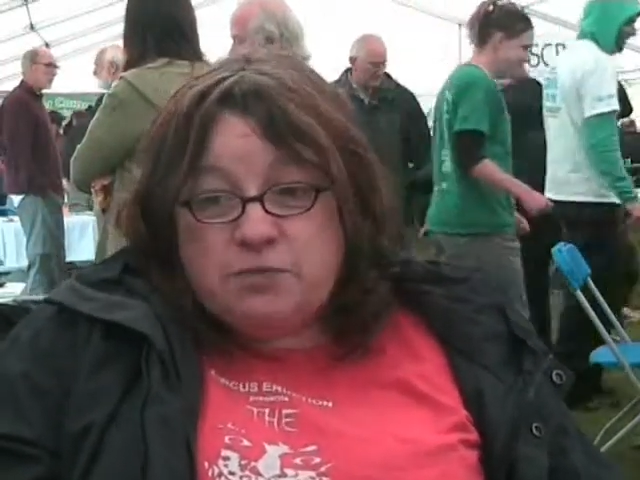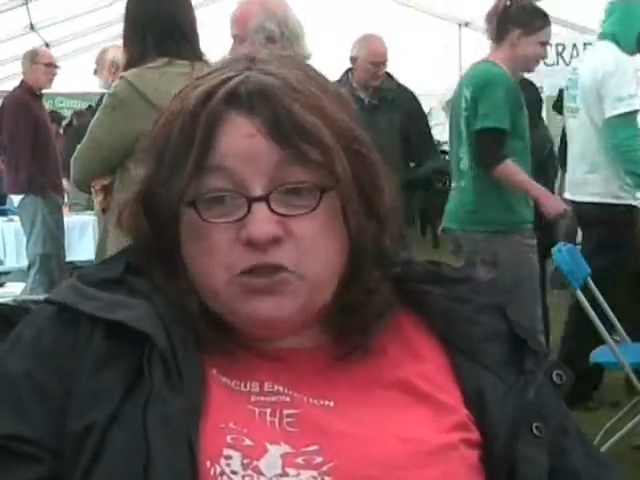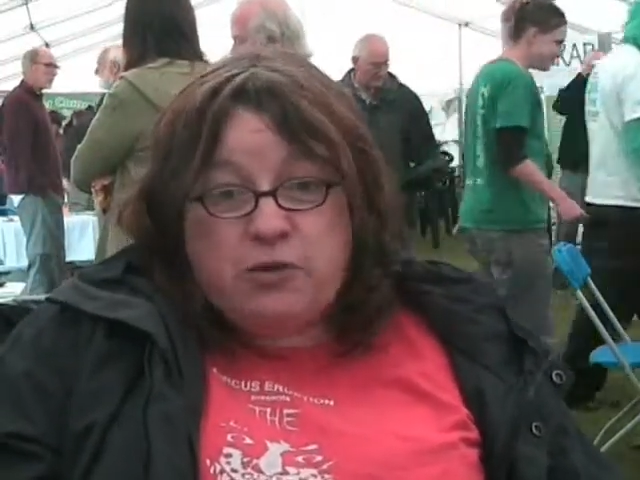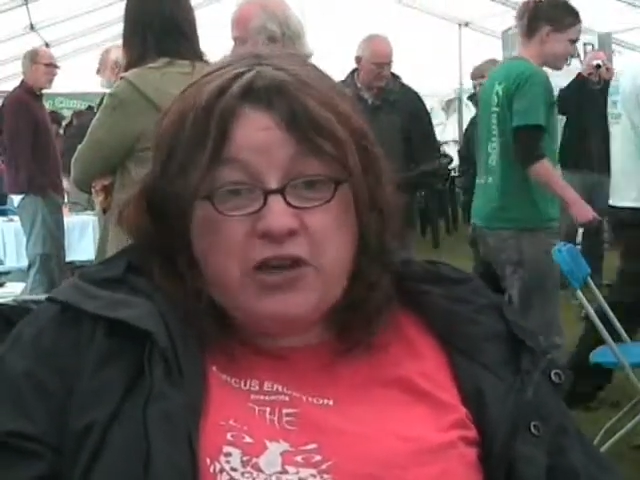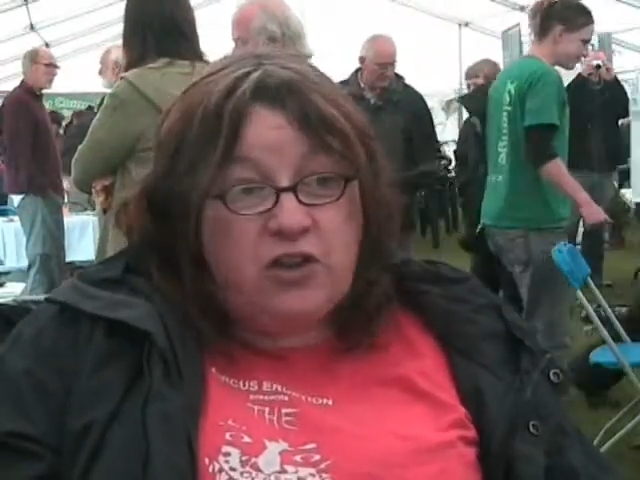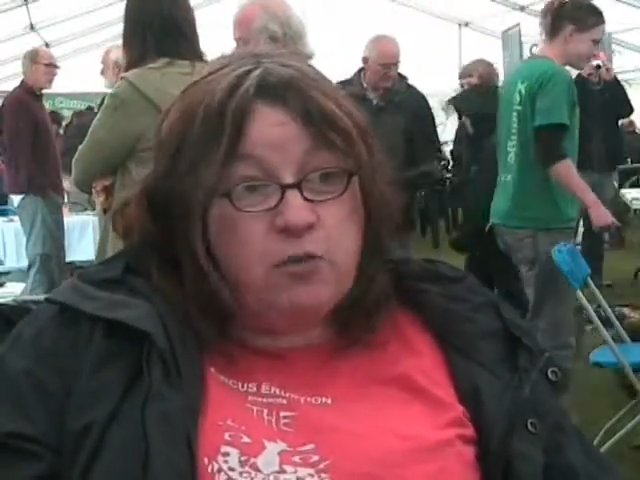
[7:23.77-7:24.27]

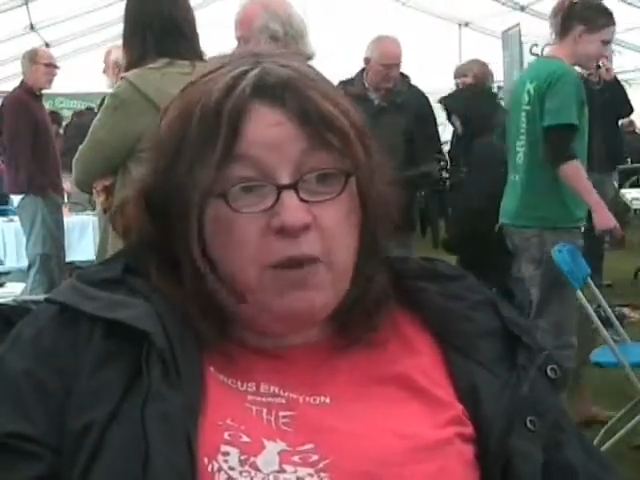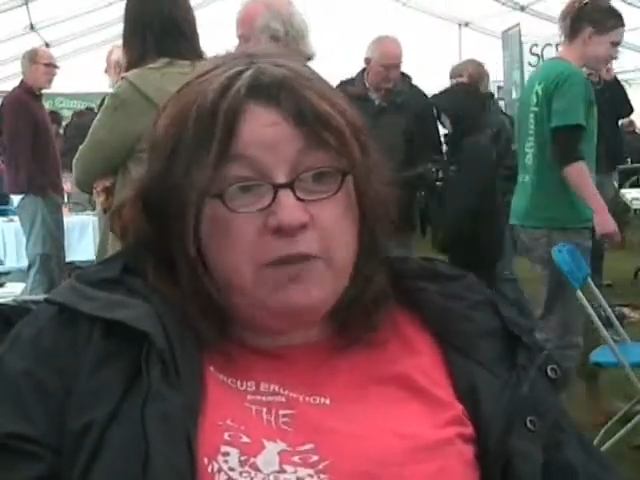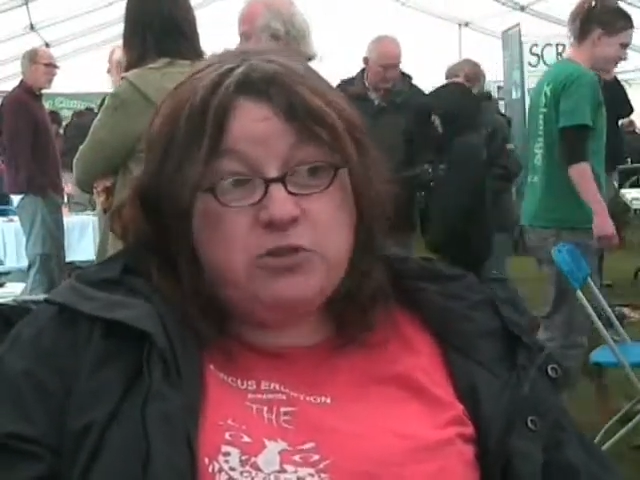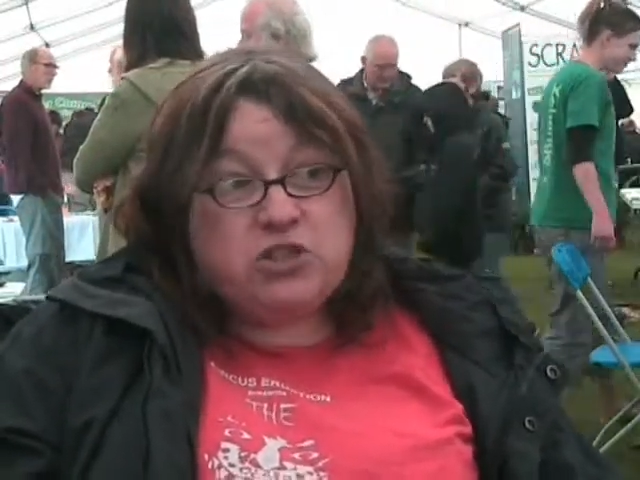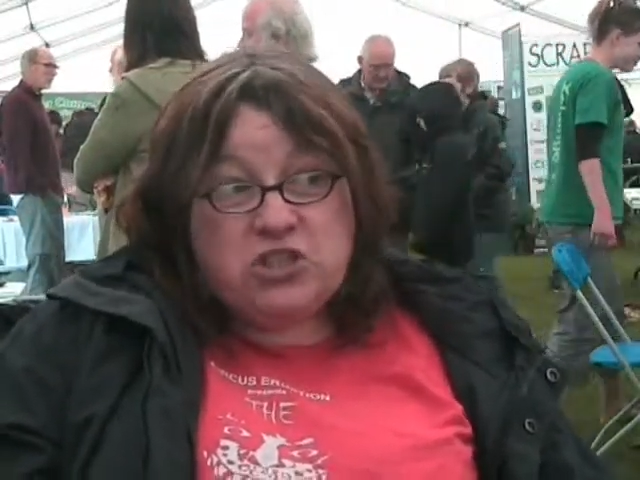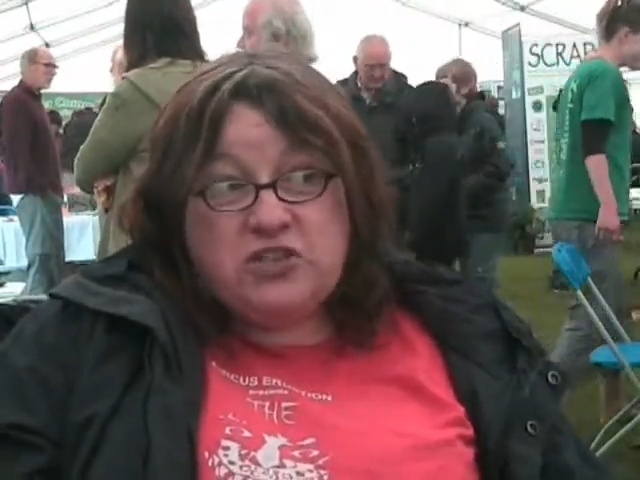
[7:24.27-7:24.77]
persuade other
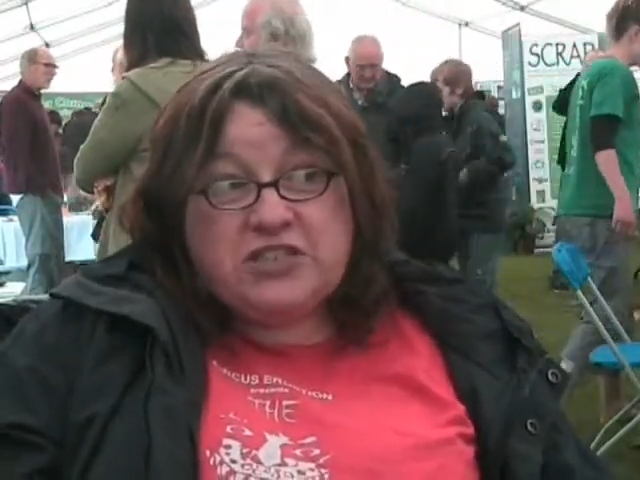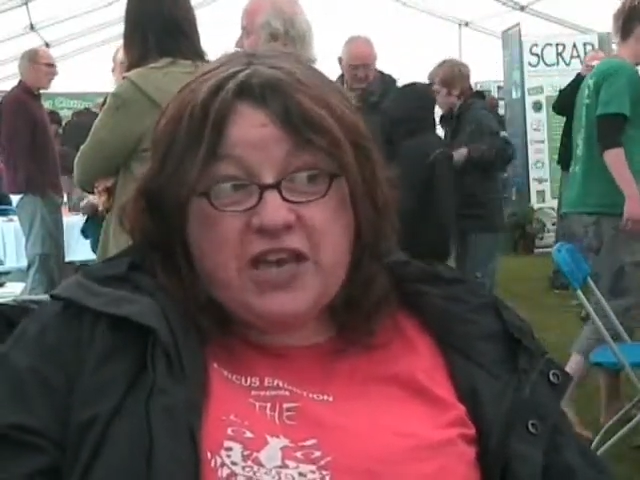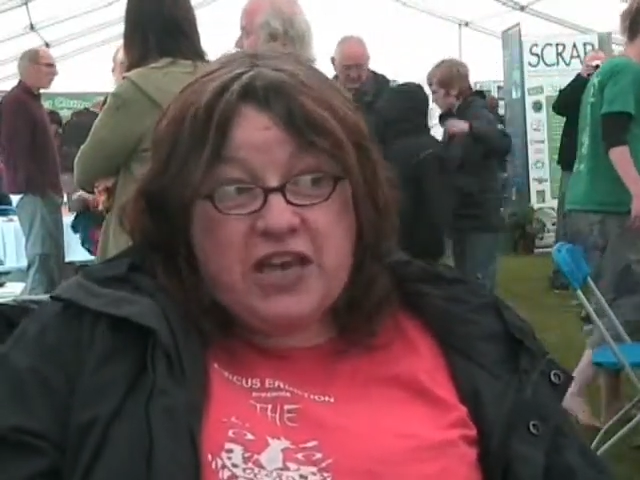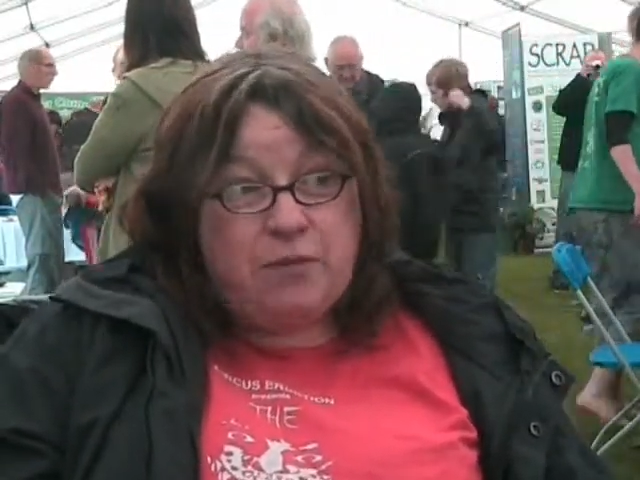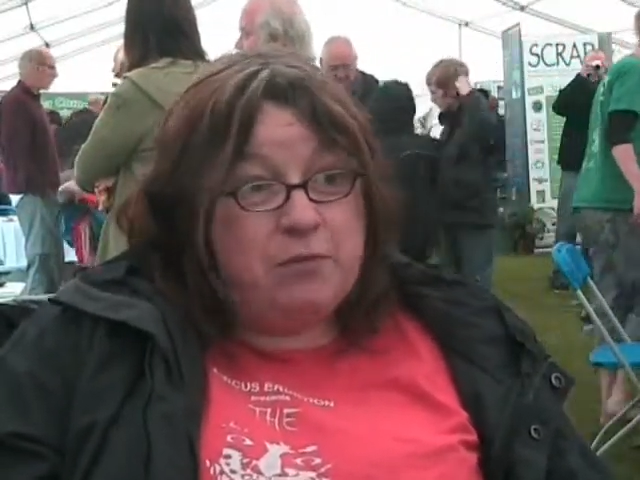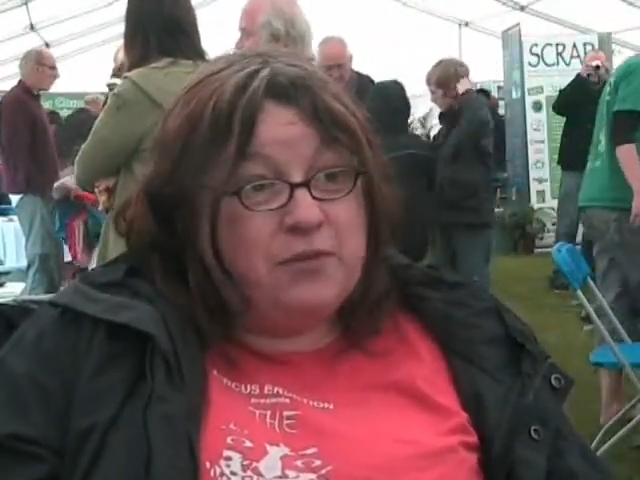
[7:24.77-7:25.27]
people to do the same